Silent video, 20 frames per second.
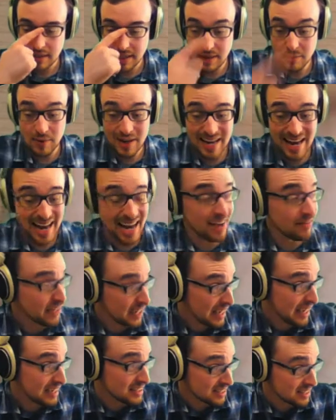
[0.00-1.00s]
and we have a
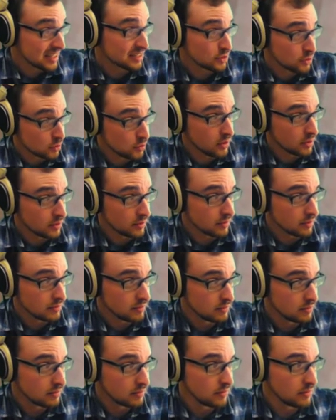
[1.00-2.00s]
case that's true,
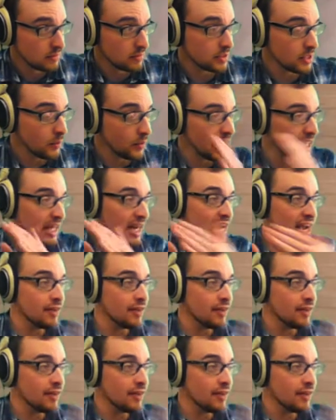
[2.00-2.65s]
then we get